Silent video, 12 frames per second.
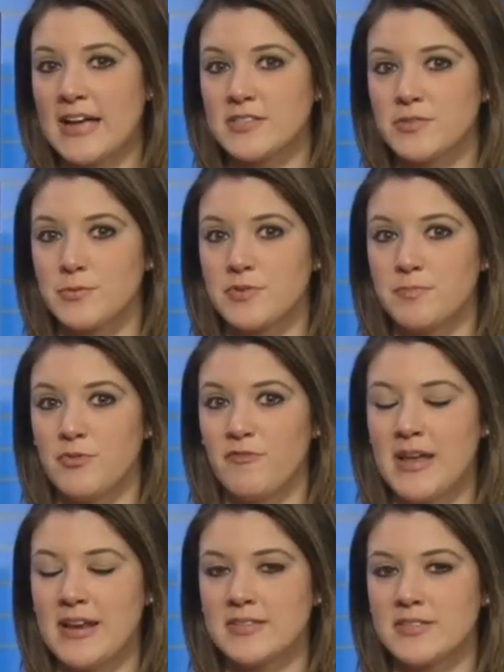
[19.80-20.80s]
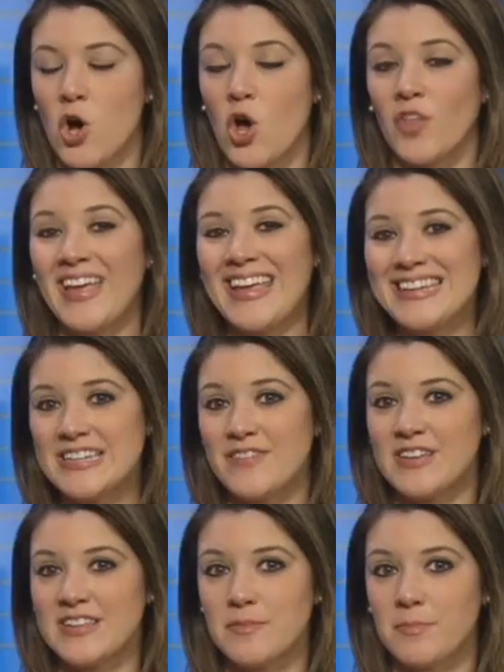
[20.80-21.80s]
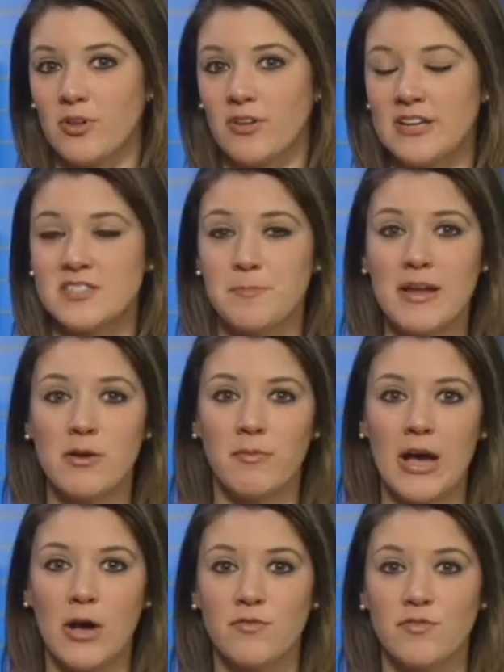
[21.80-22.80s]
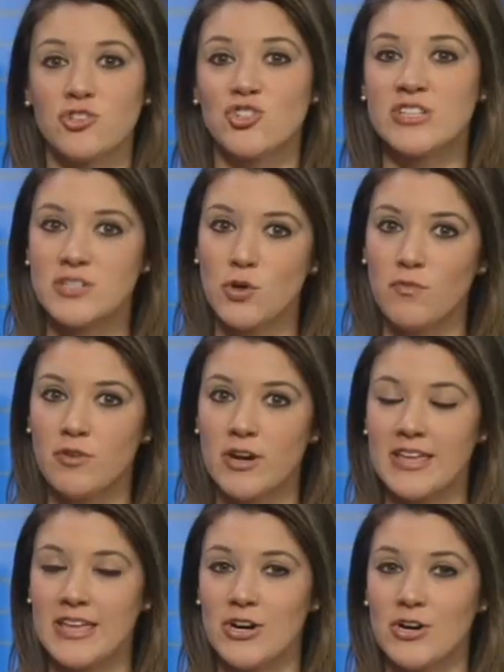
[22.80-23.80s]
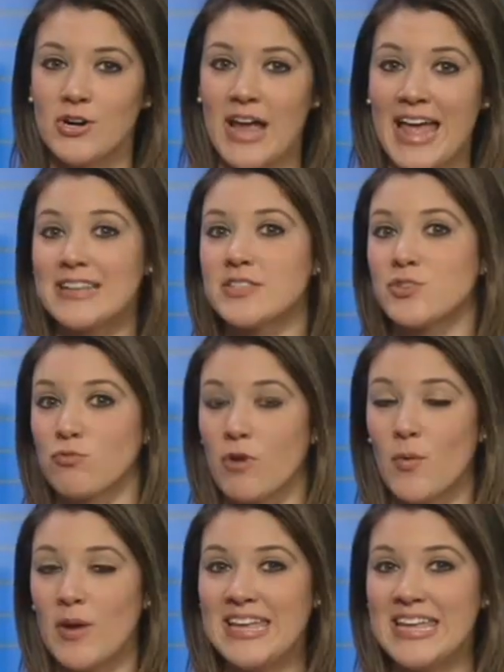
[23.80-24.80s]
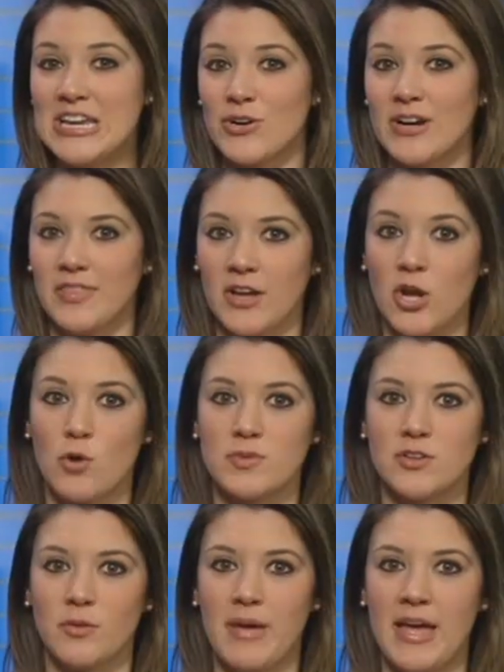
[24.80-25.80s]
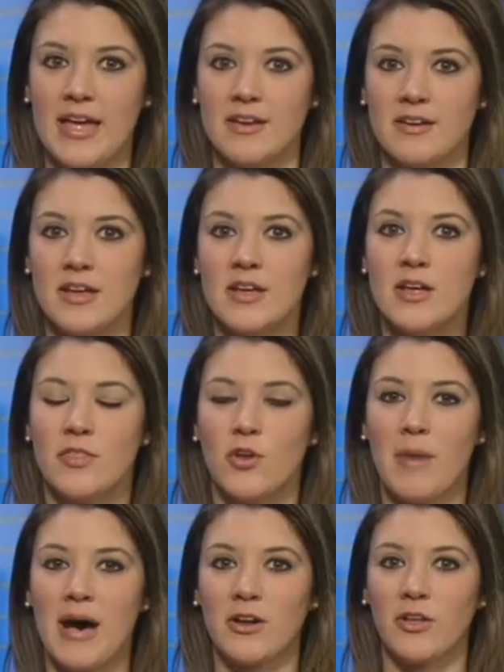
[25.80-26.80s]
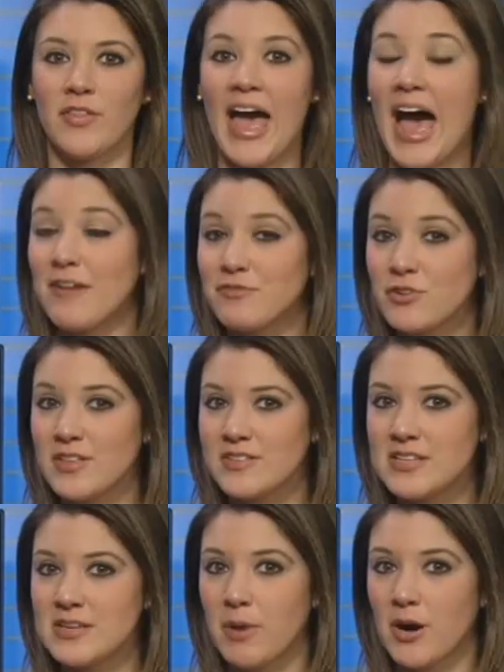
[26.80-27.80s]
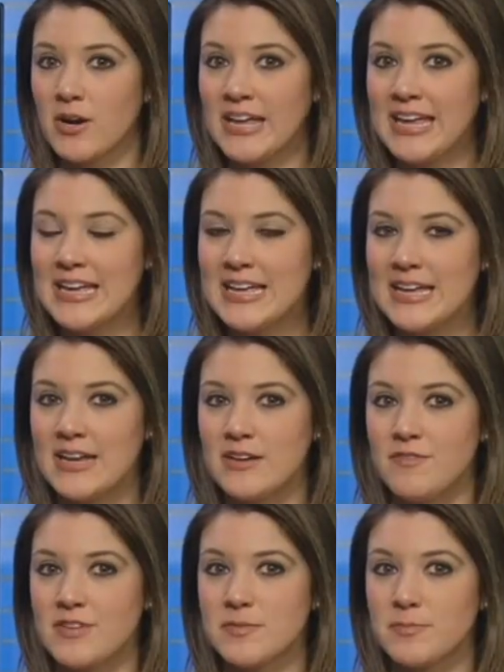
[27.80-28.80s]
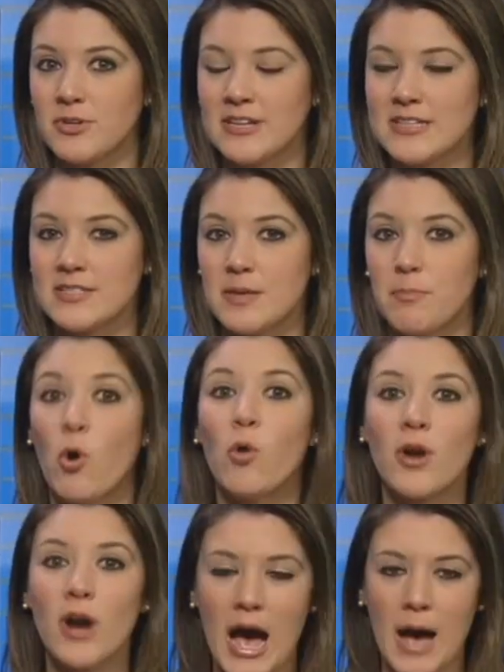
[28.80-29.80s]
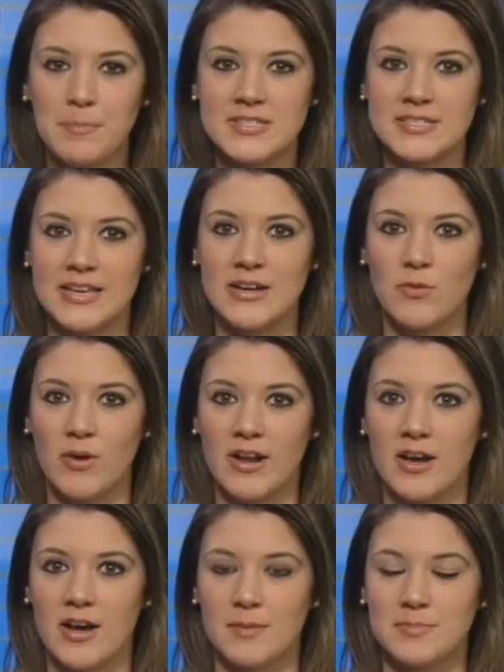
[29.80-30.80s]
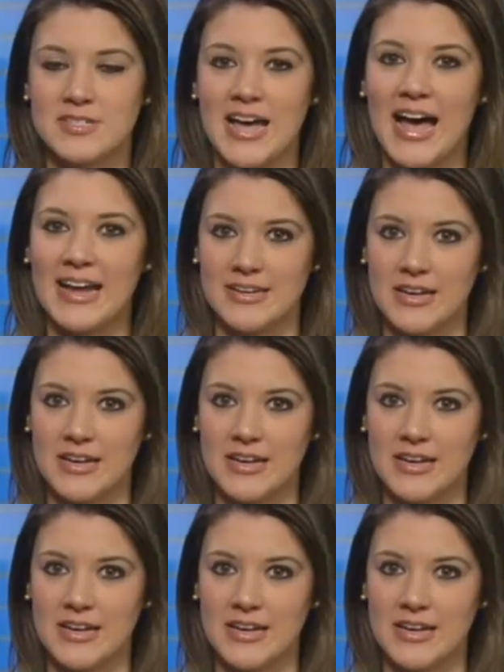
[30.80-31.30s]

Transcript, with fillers: grassroots movement is called Indivisible. It's been around for just over a year and it's growing here in the coastal bend. Though modeled after the Tea Party, Indivisible is the polar opposite when it comes to